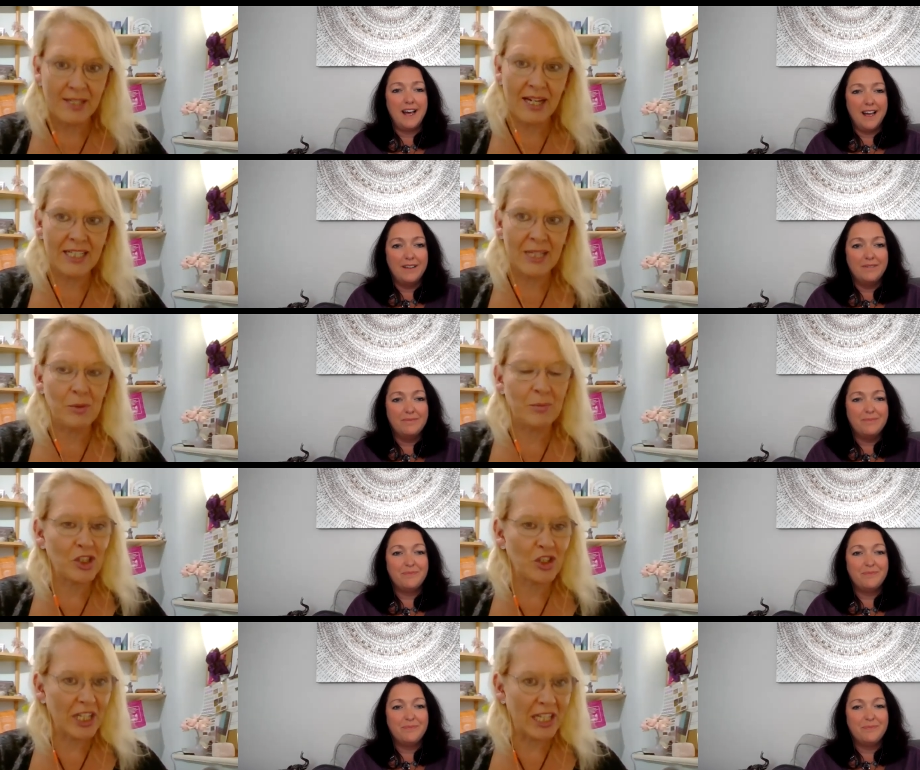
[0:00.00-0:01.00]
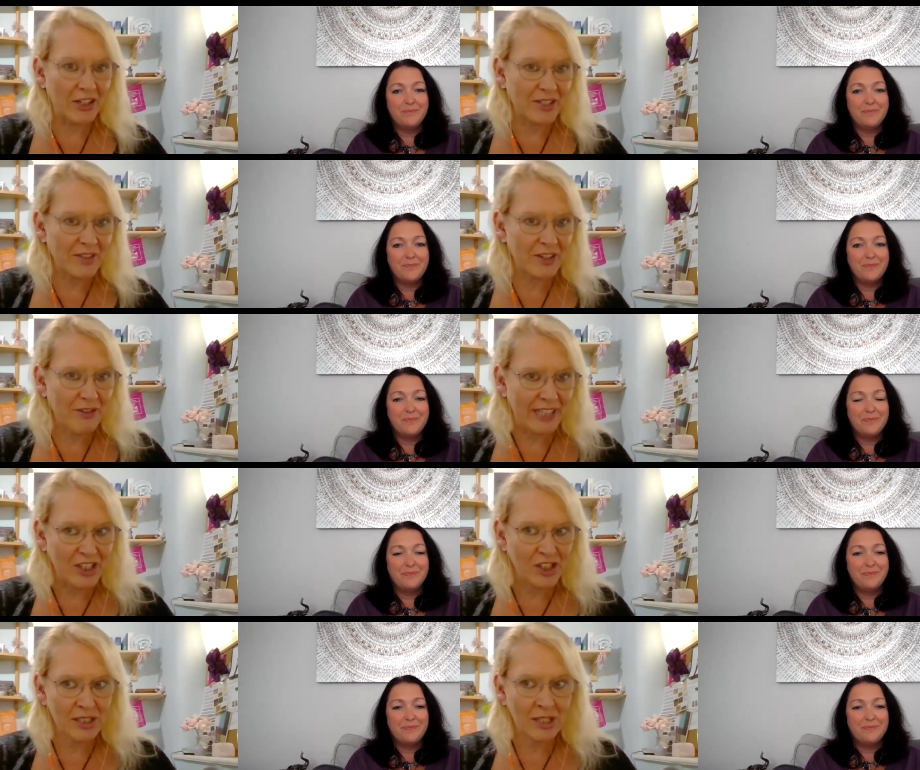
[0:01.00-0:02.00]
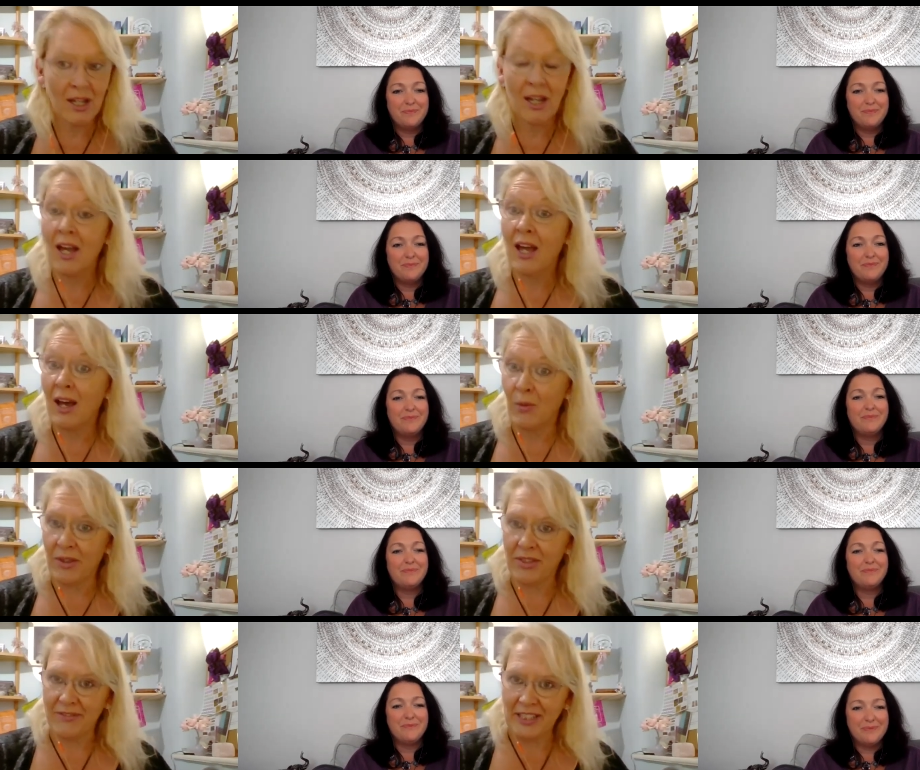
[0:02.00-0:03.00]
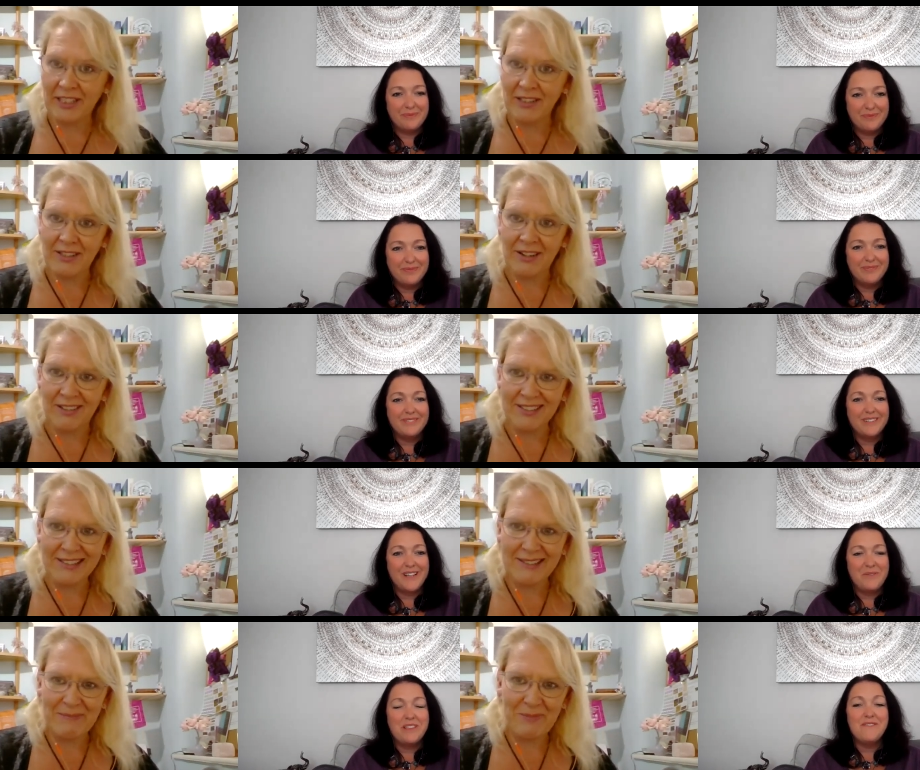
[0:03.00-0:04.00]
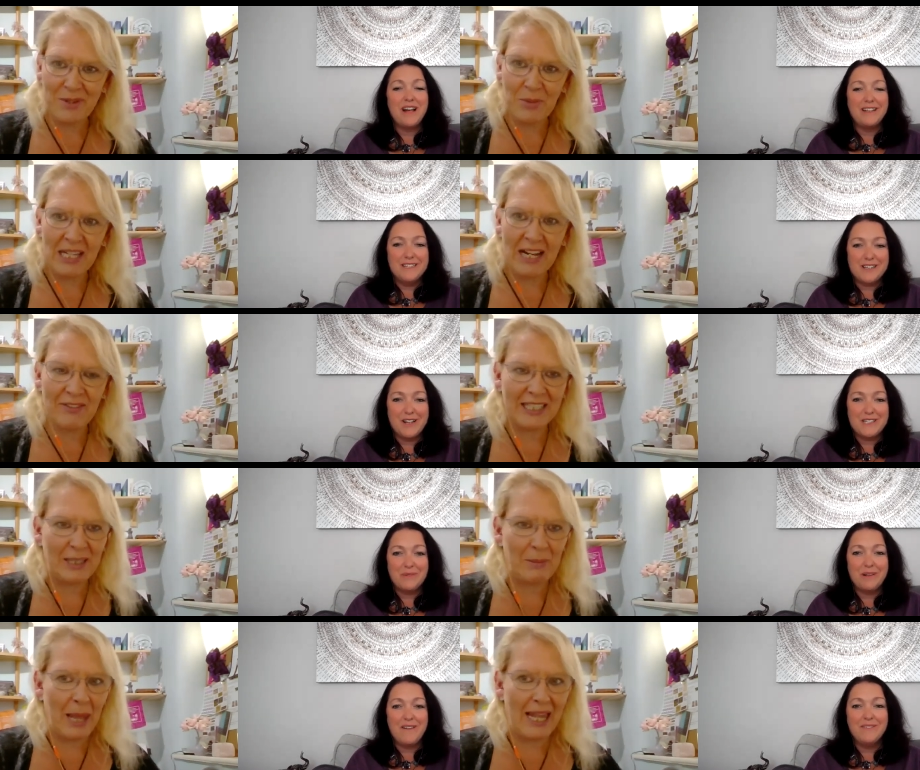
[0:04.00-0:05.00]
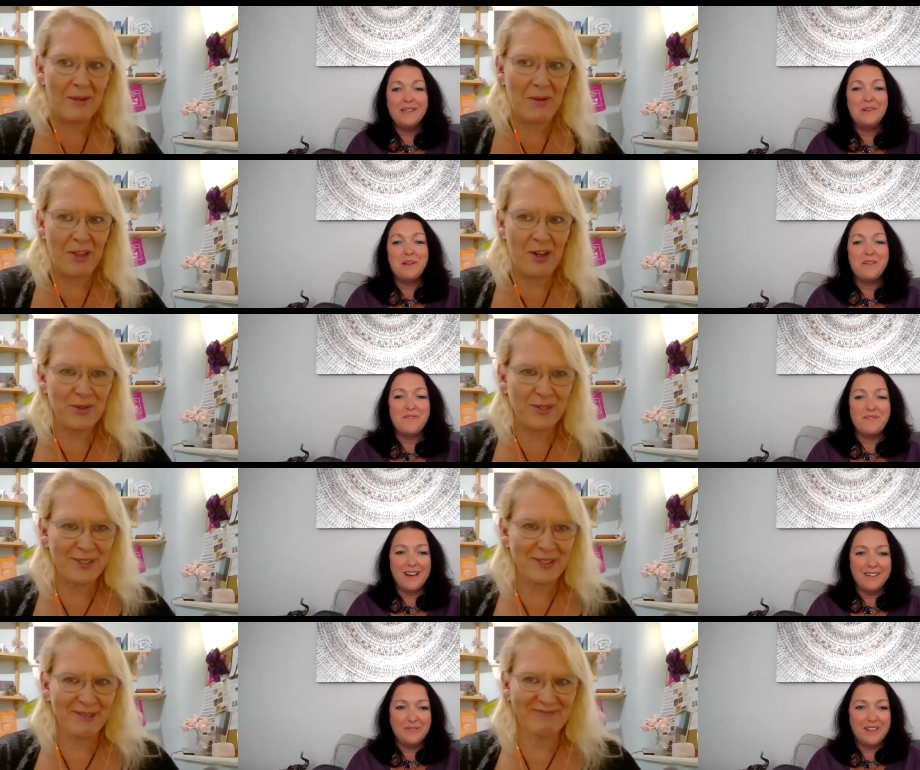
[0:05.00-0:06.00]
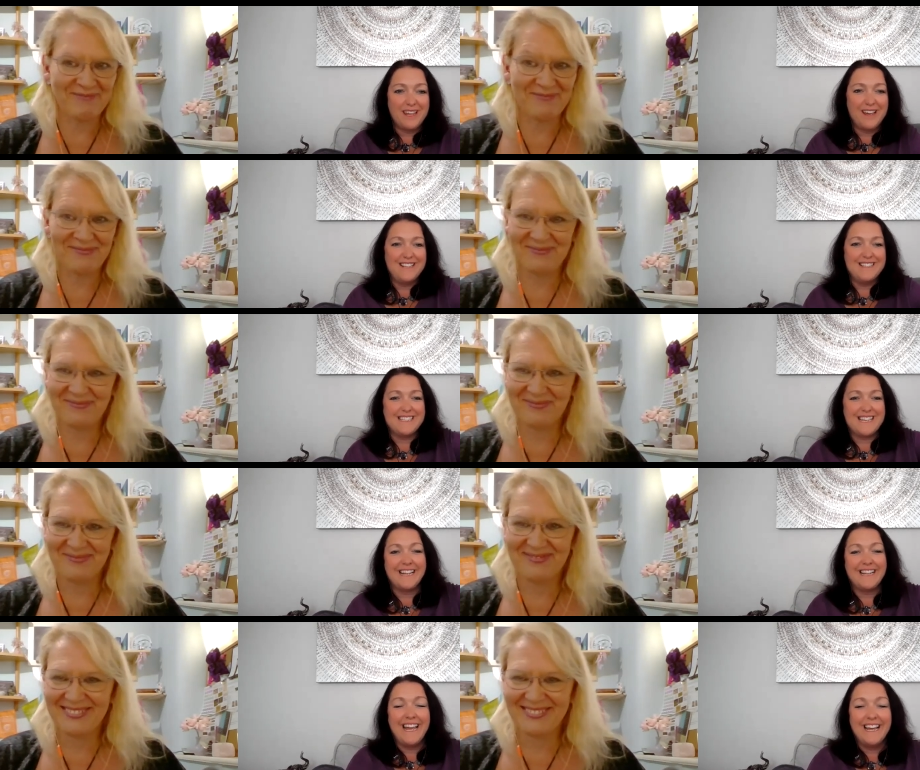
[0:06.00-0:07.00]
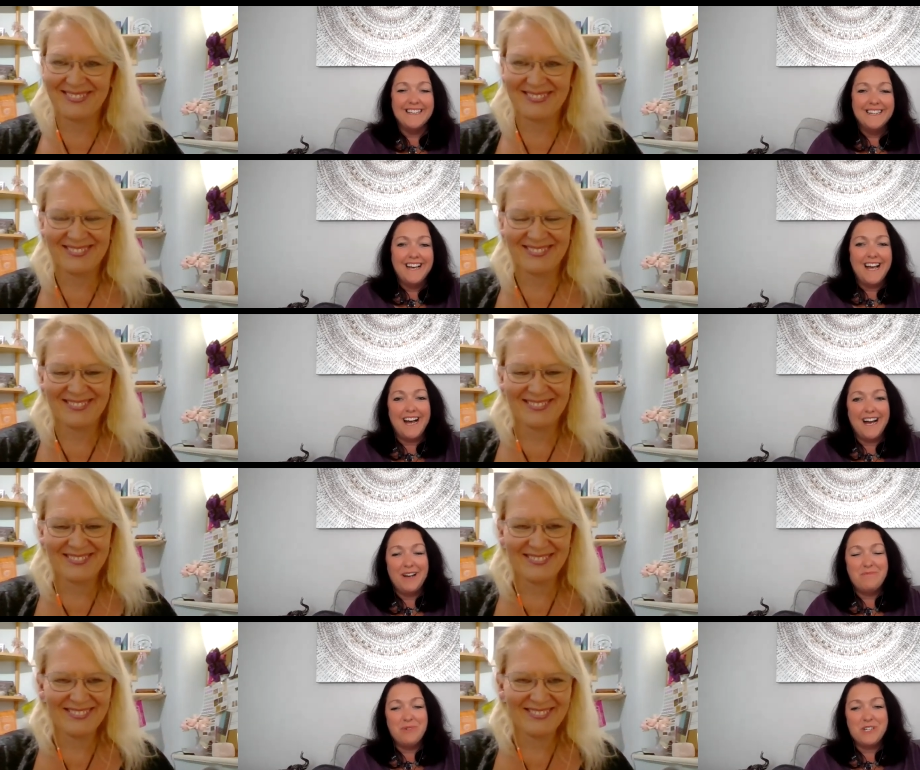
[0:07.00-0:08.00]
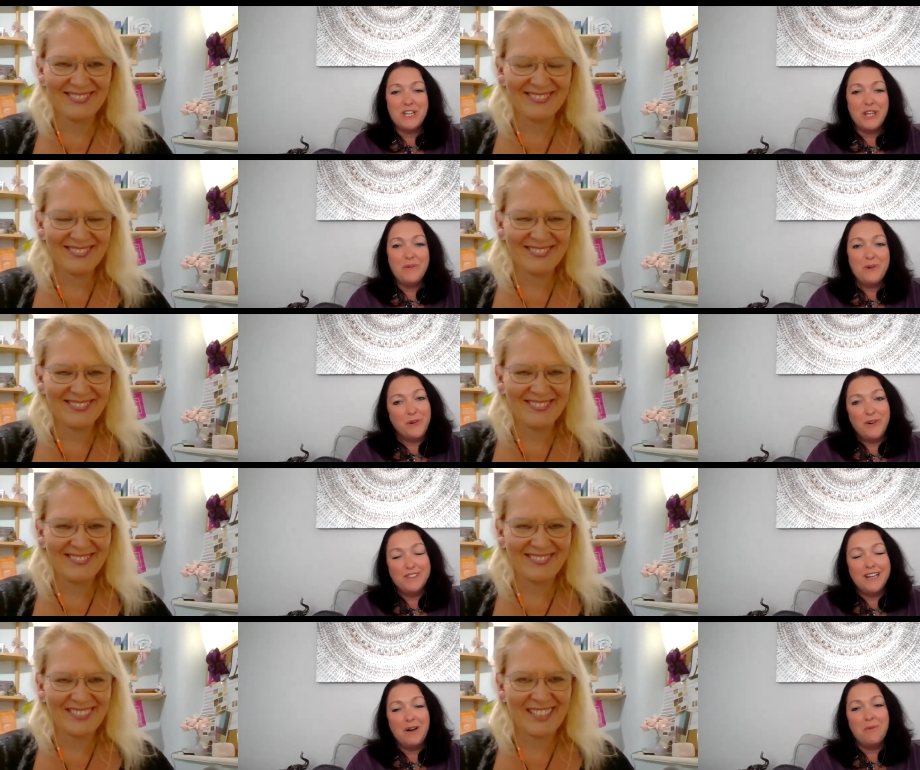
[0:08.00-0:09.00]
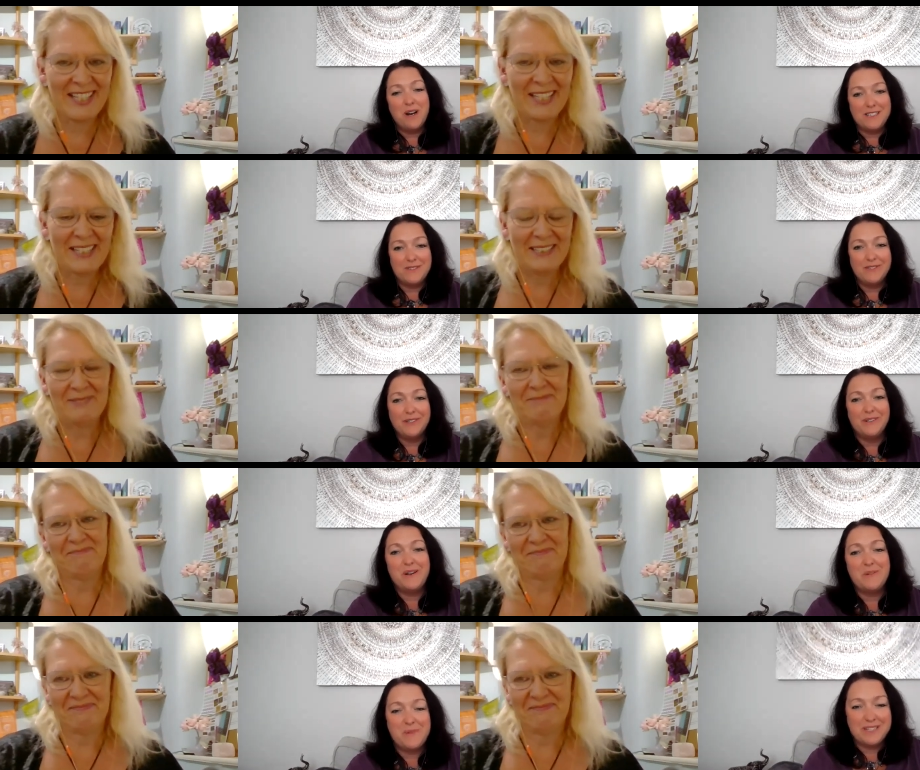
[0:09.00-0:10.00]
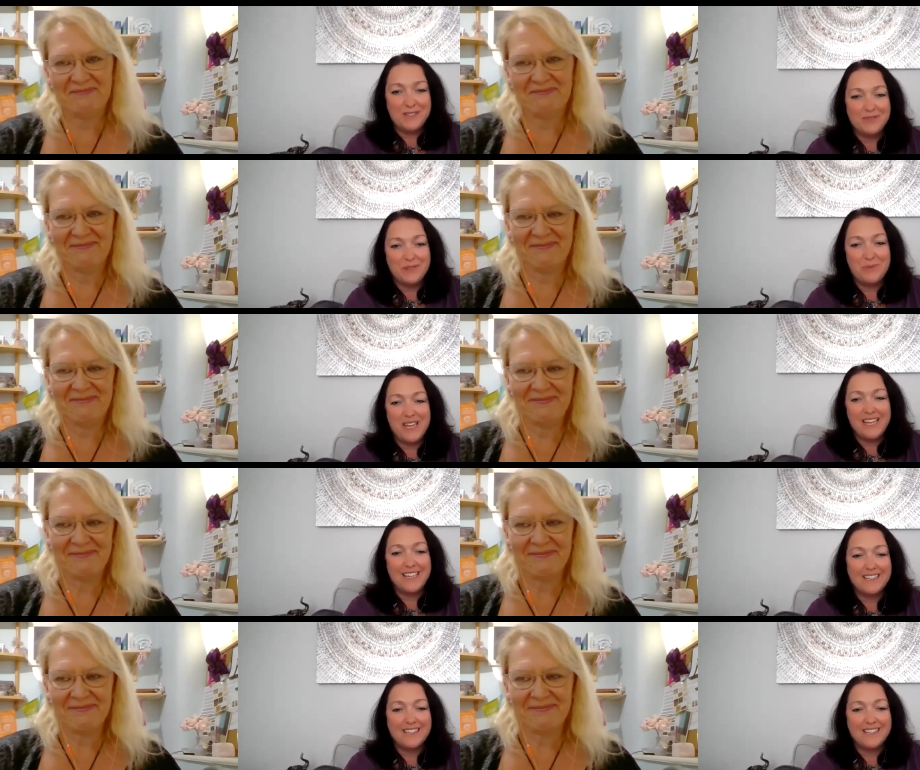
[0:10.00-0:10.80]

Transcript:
Speaker 1: Tanja will be joining us for the reflection with the values cards. With the values we'll cards. We'll have a little bit of
Speaker 2: fun with those, exactly. Um, wishing you all a wonderful, wonderful week.